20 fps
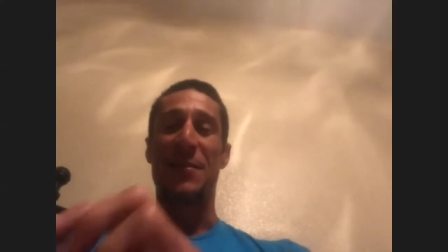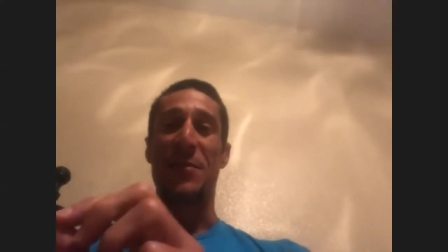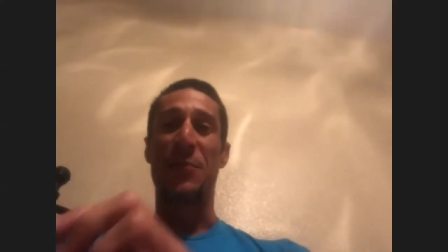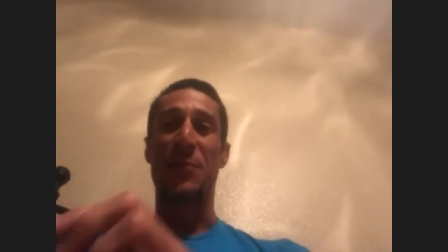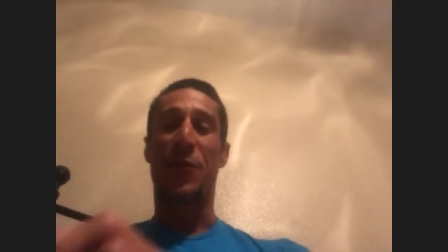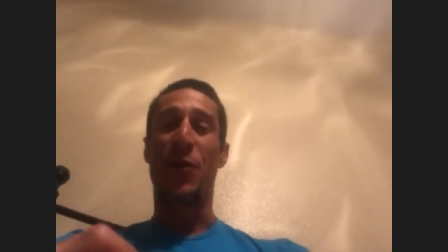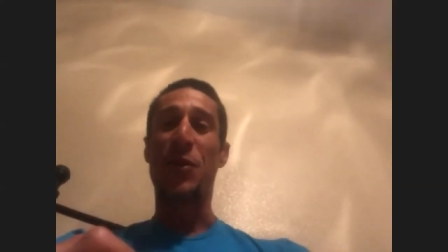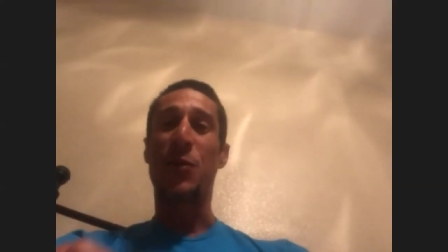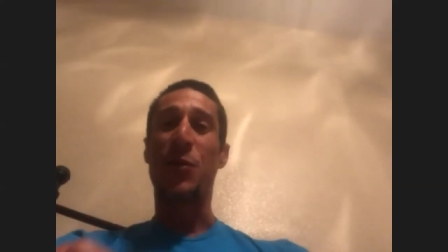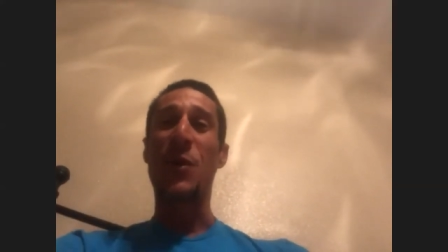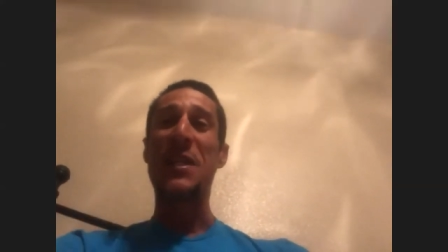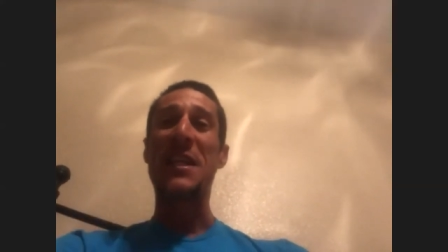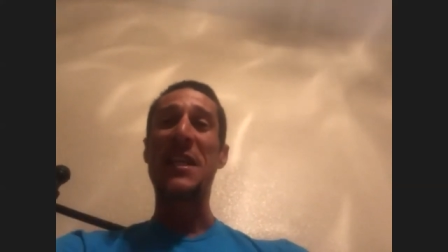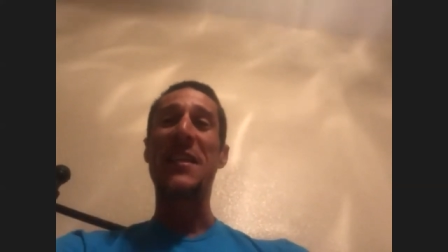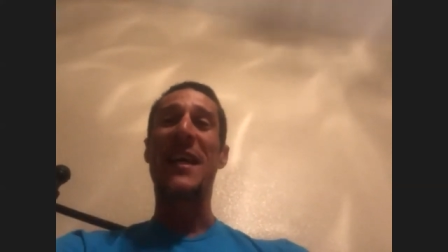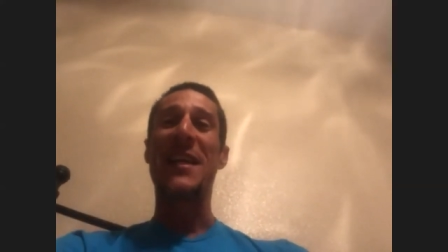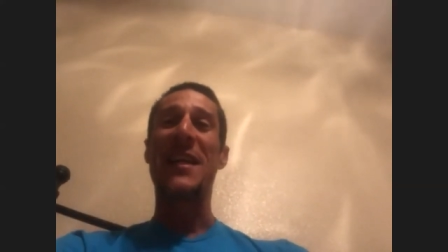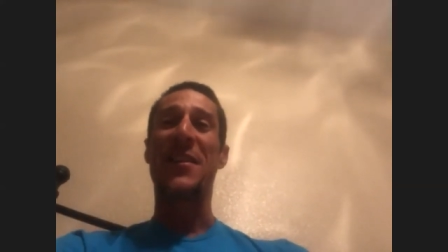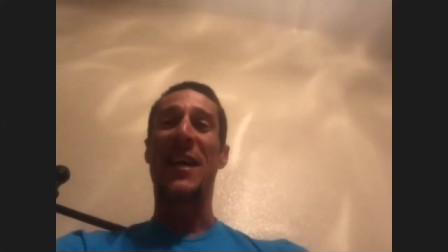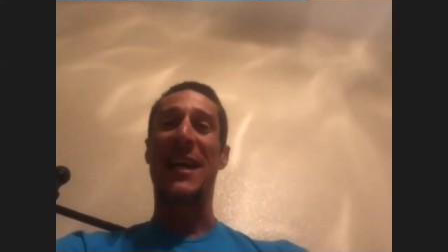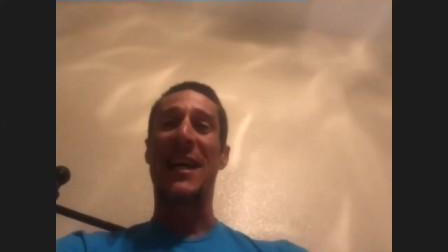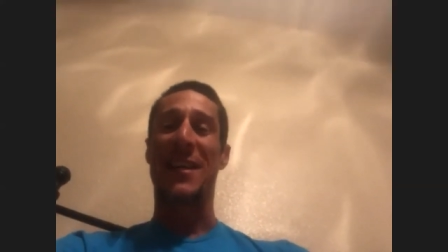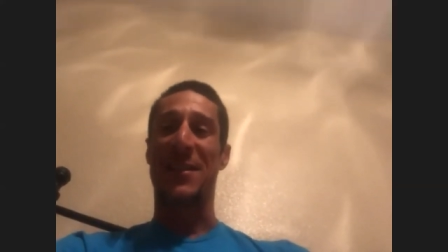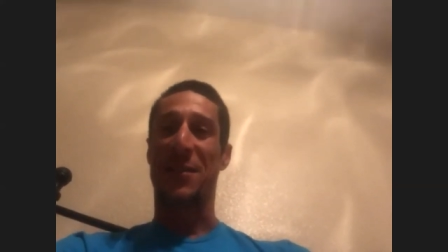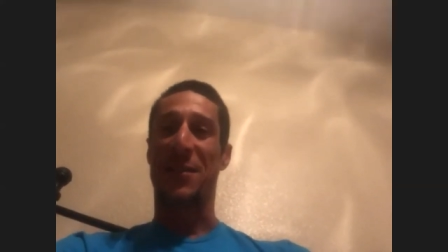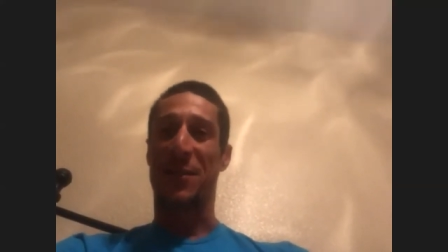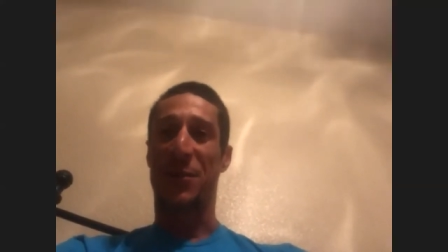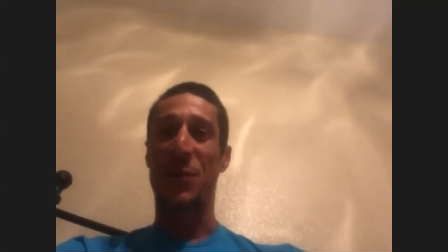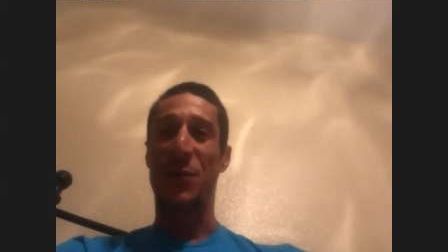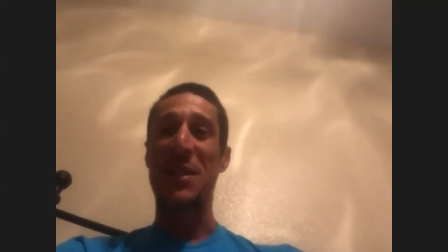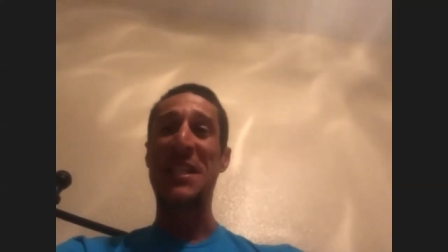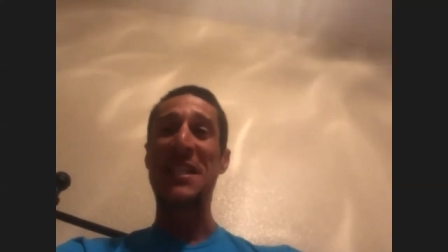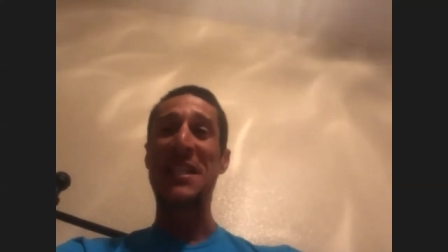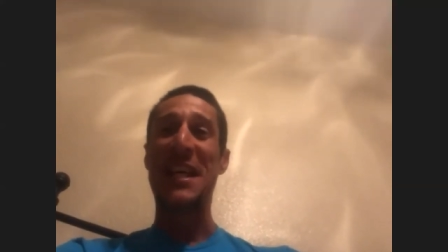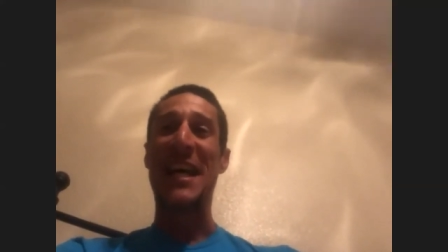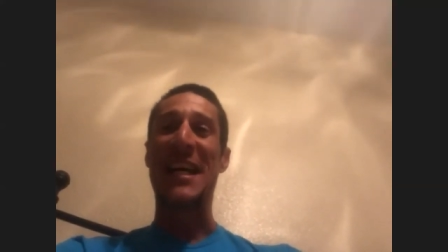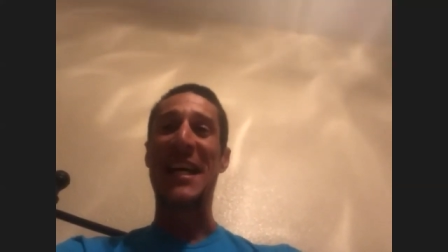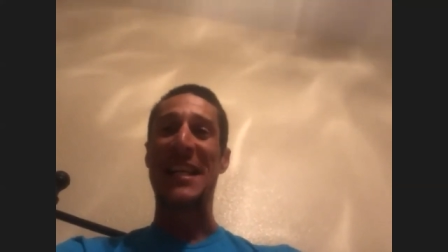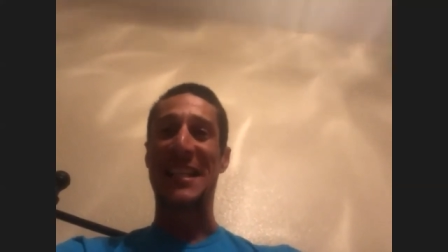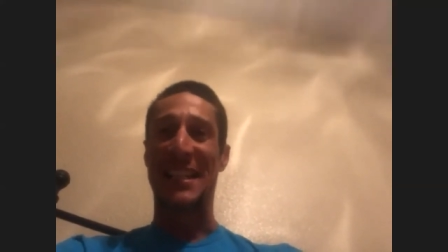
for $29. $29.